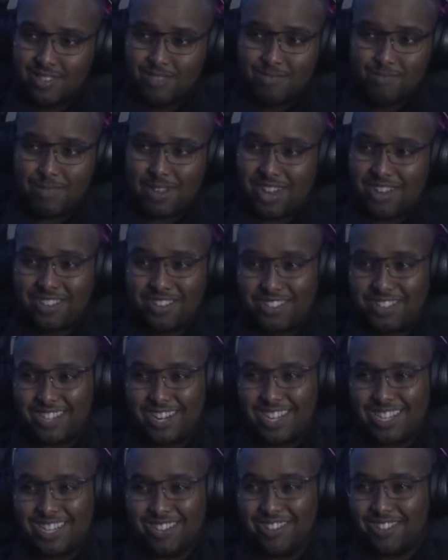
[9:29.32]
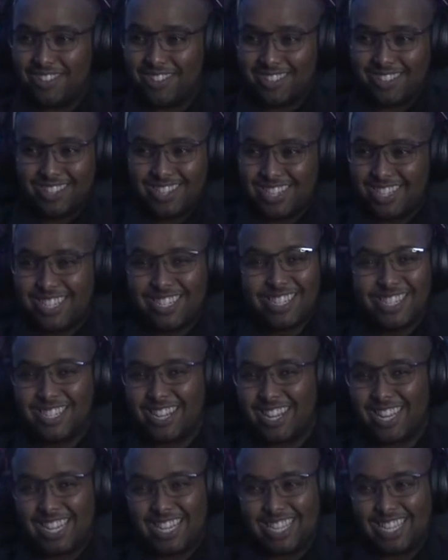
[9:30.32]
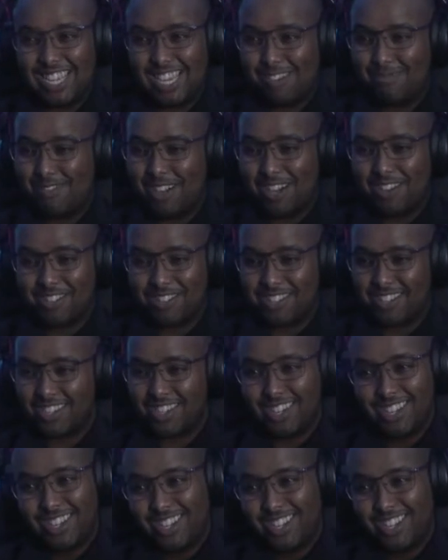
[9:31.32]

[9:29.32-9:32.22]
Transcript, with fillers: Powder's not going. He, she's not gonna take Powder.